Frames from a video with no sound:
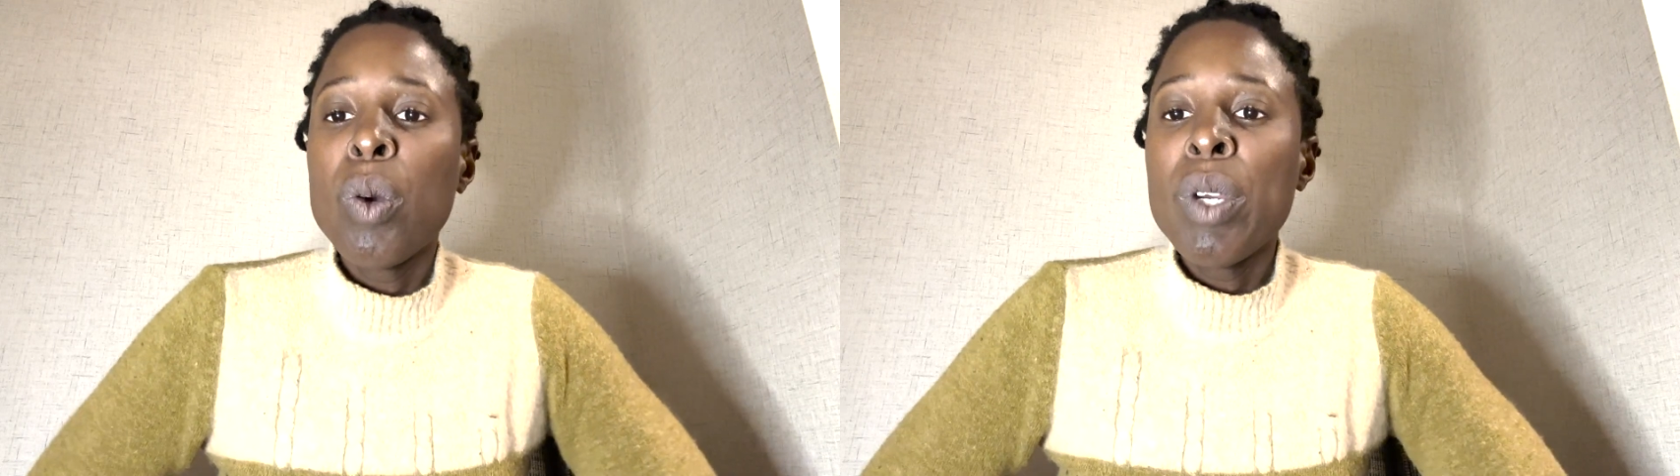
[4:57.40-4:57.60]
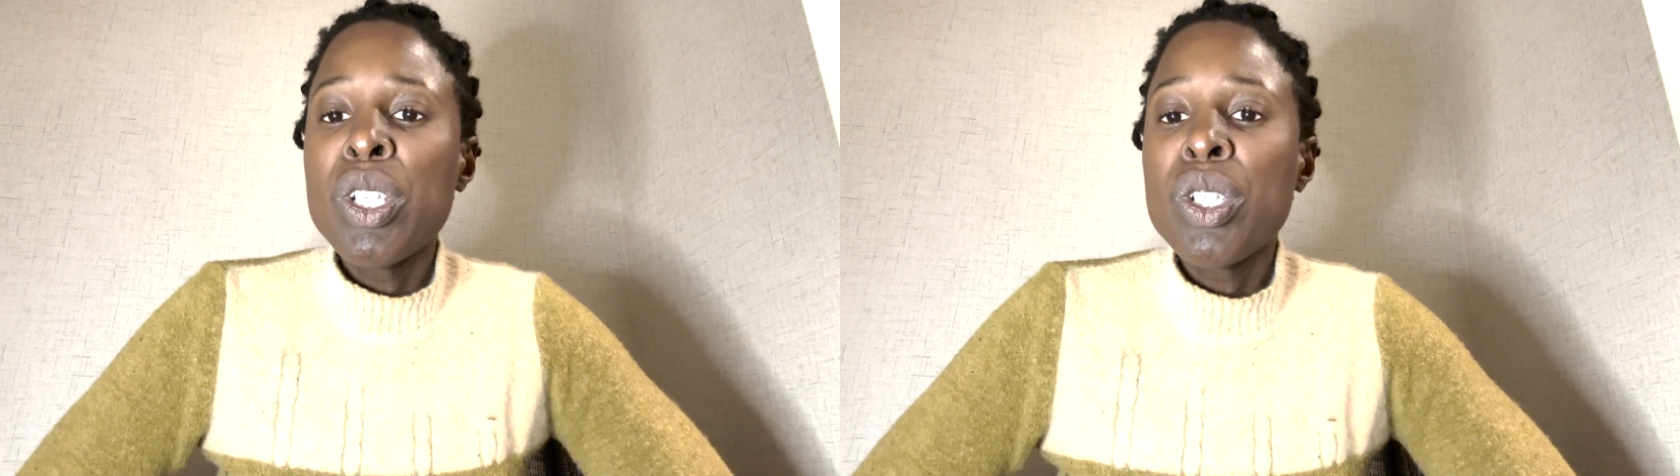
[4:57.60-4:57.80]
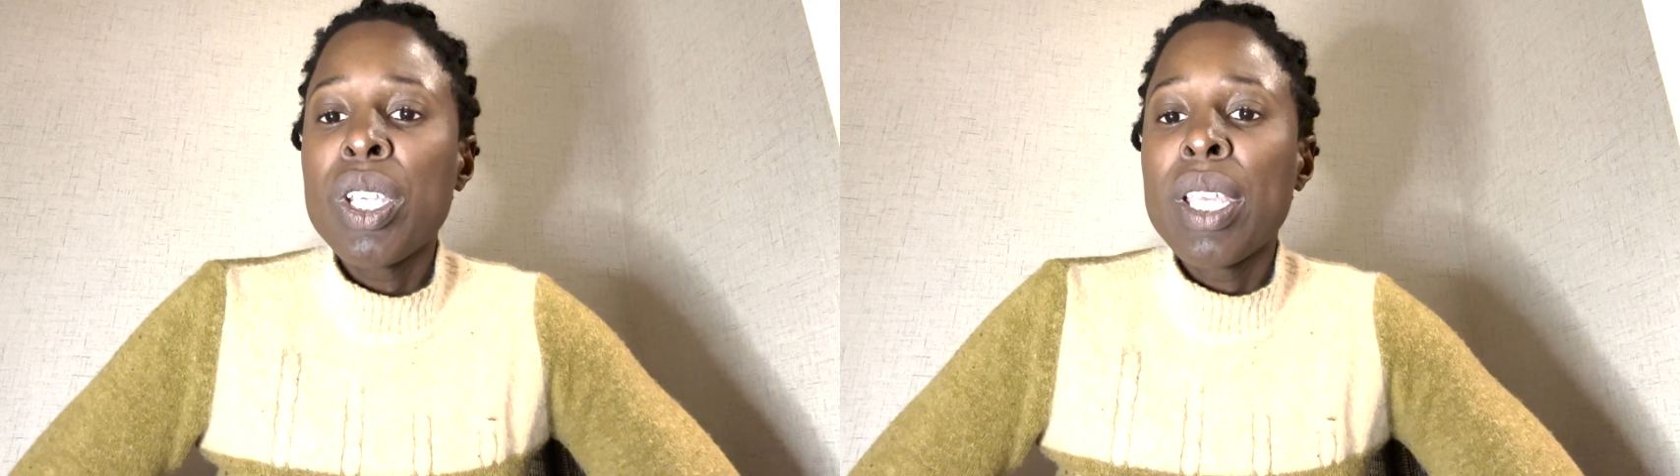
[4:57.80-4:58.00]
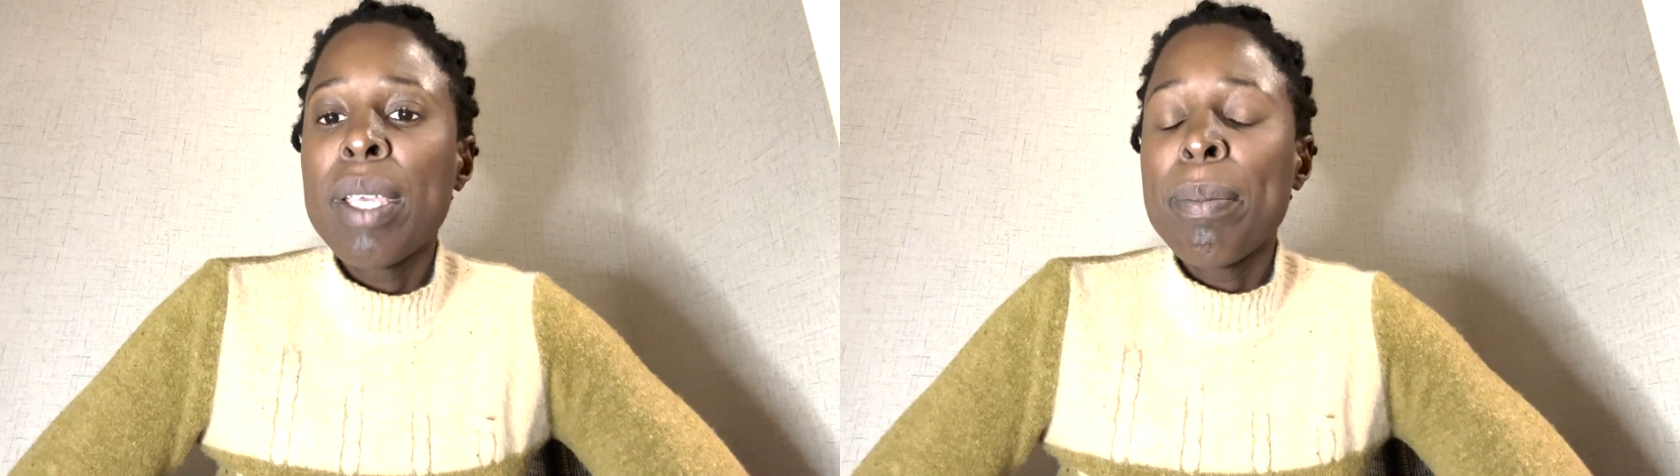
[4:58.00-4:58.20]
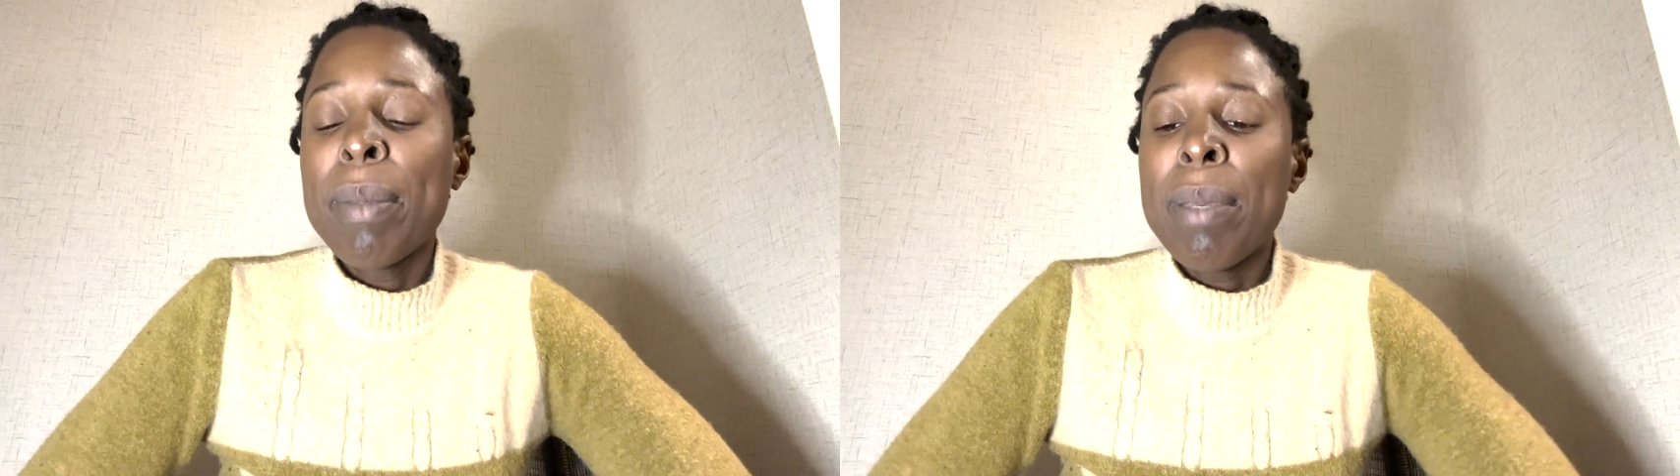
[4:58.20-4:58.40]
which
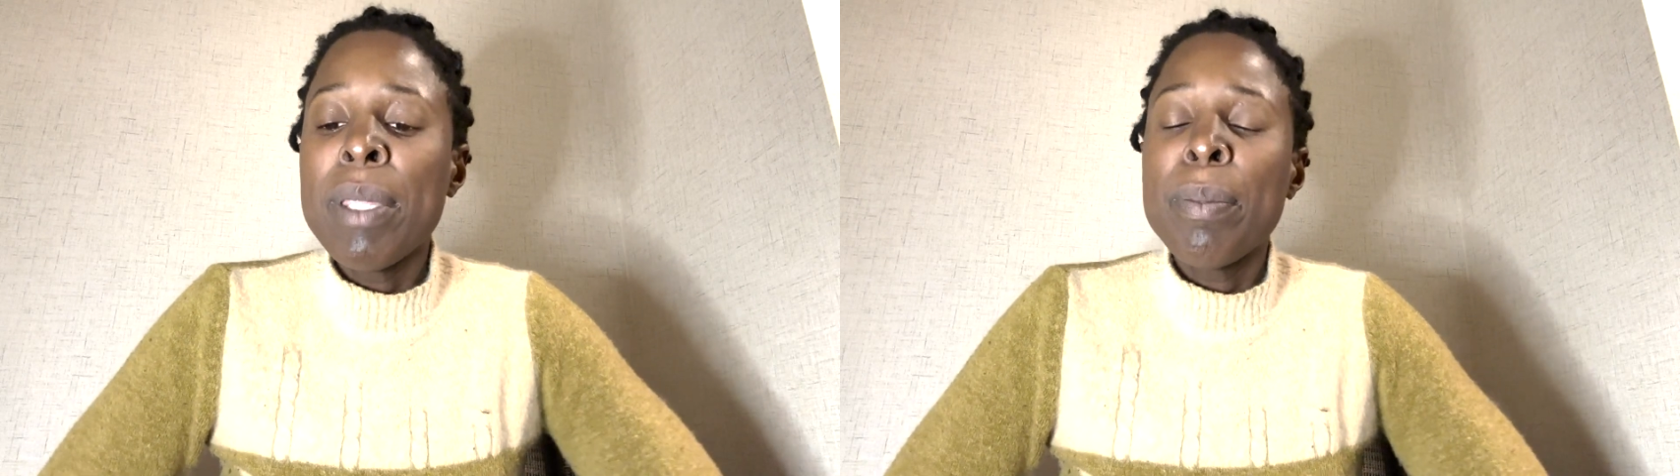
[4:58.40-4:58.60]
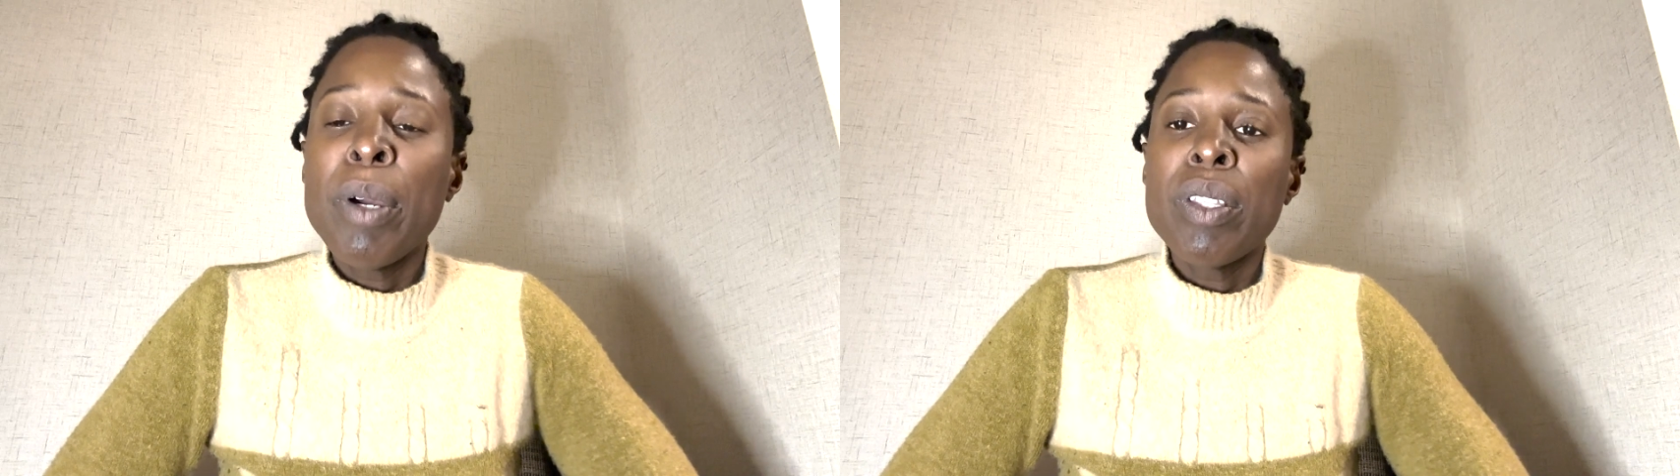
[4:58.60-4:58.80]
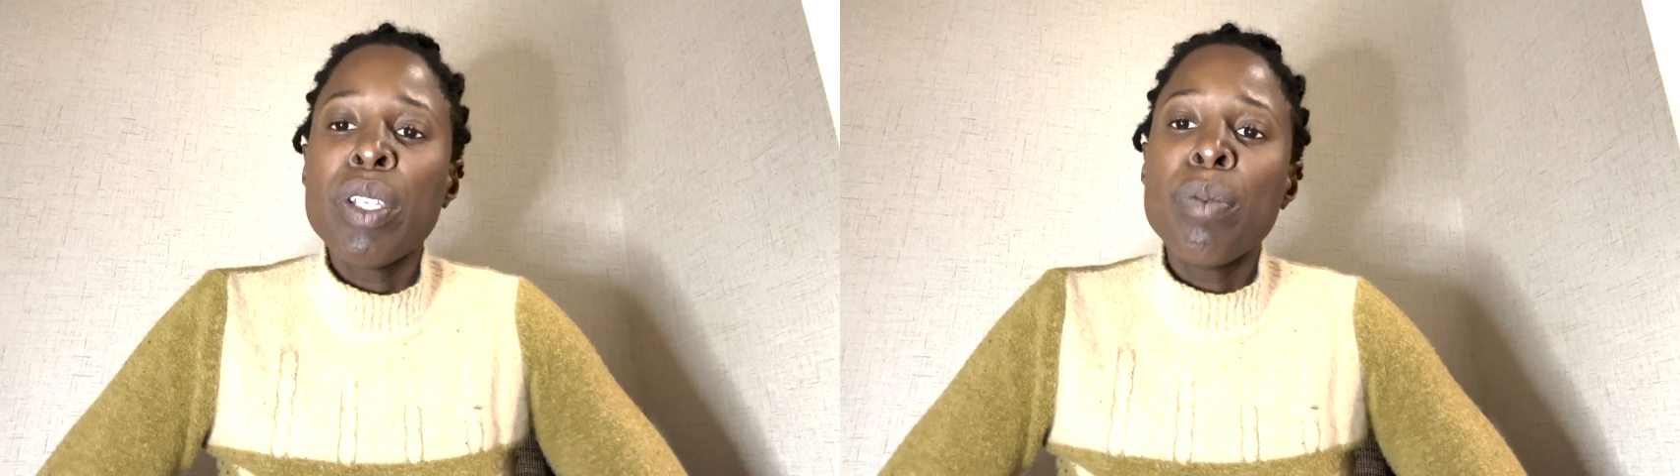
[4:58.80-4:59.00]
maybe the part that you